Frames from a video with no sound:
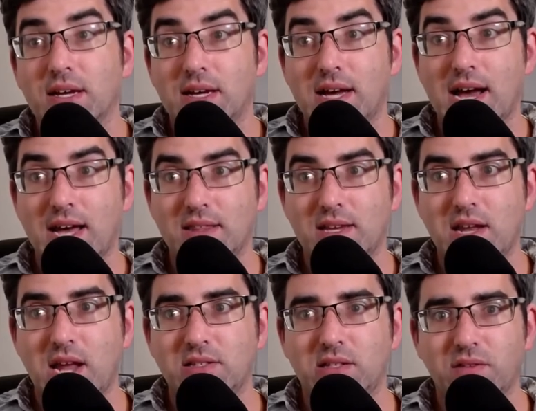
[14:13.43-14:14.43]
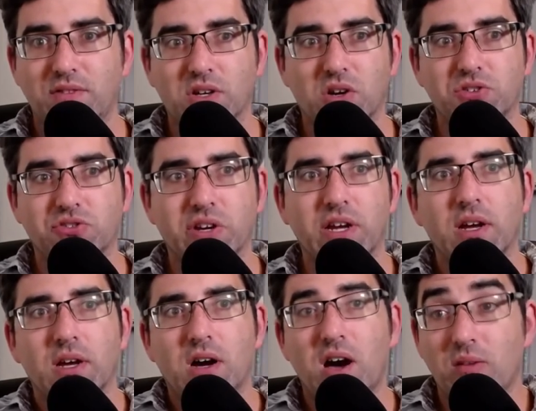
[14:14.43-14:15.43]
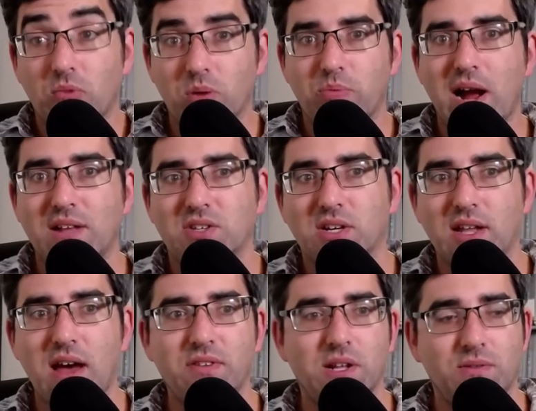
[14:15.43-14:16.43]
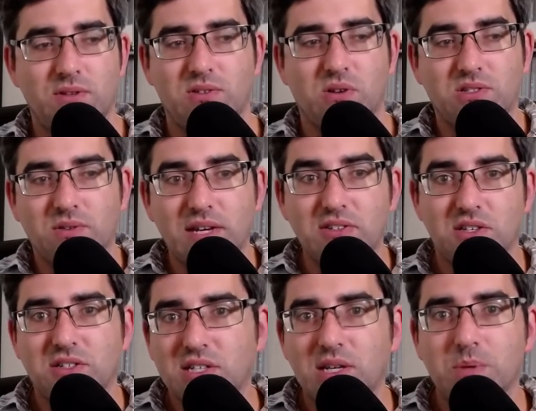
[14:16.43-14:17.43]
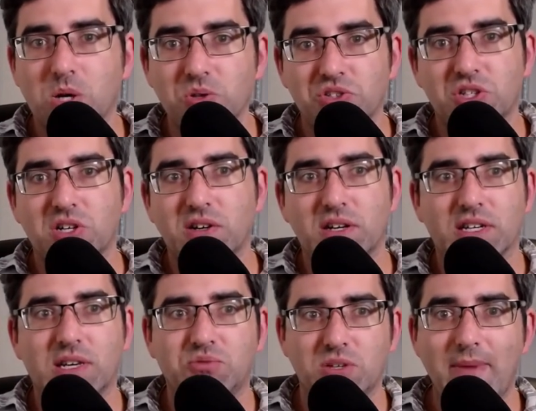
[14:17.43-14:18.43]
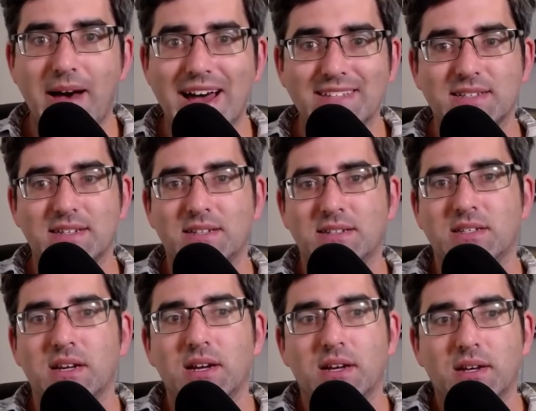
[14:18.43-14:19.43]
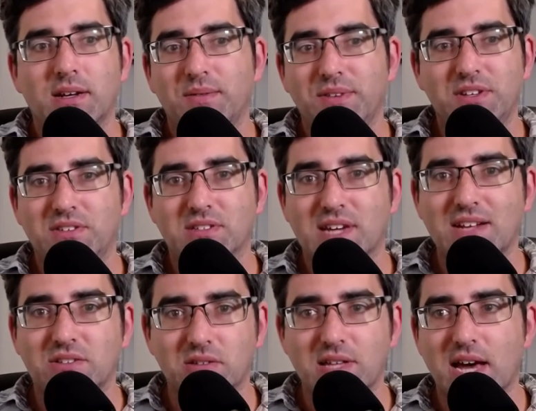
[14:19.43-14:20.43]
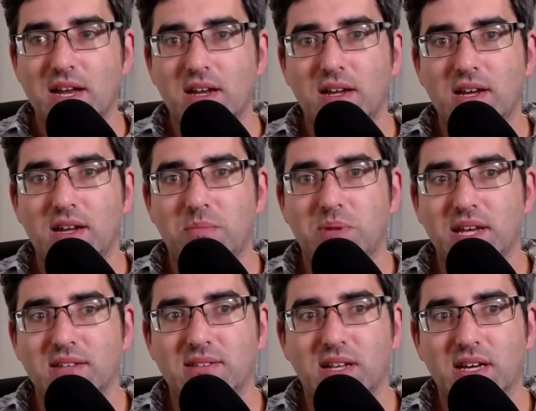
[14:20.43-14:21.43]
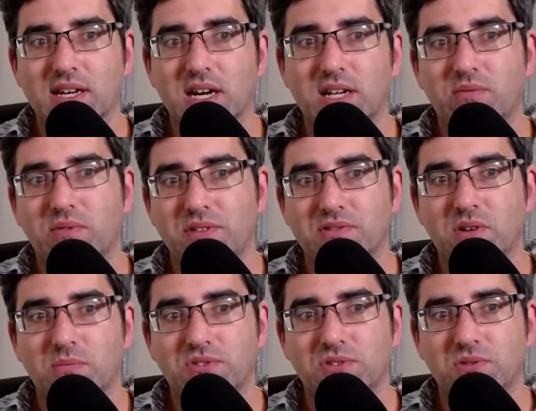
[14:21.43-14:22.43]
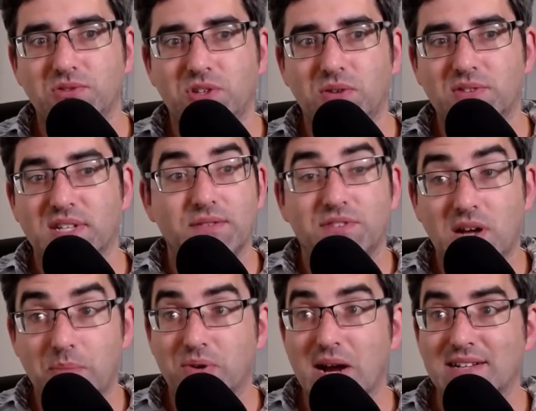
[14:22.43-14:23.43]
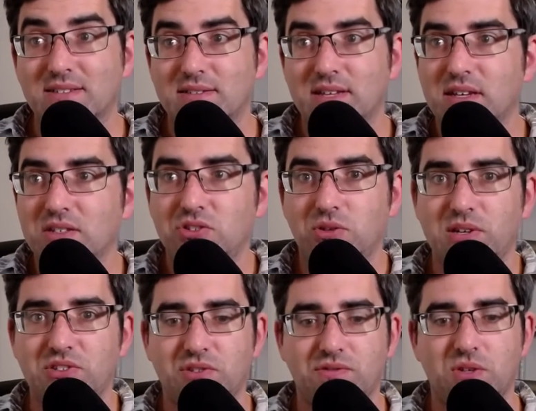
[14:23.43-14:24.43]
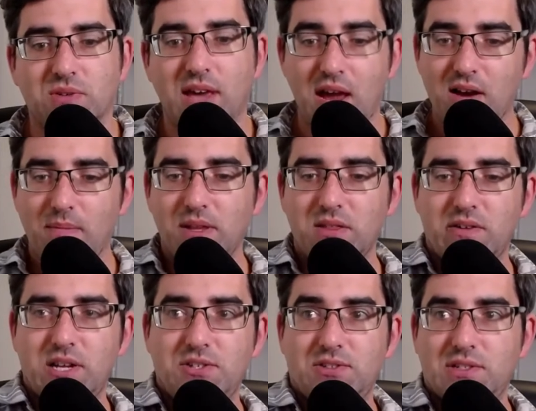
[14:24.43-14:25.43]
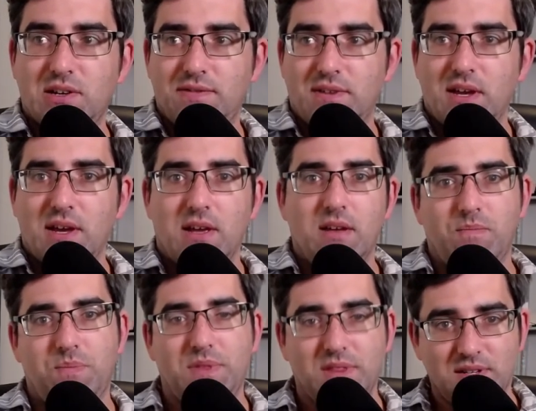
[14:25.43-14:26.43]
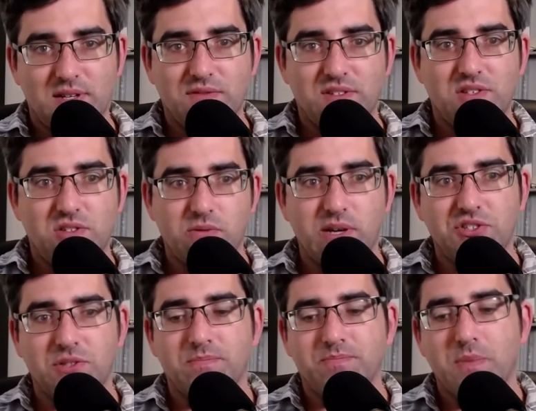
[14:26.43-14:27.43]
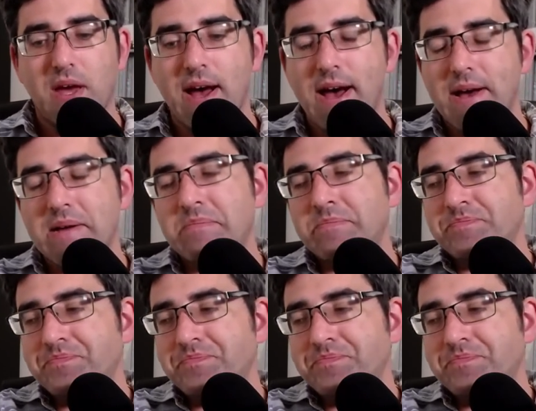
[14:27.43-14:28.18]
and the identity of the country. On a more practical level, it was also easier to keep kosher and keep Shabbat, and you just can't do that in a in a place like Ireland where there's almost no Jews. Now, if you're not practicing Jewish, if you don't care about the religious stuff, it's a different situation. Um,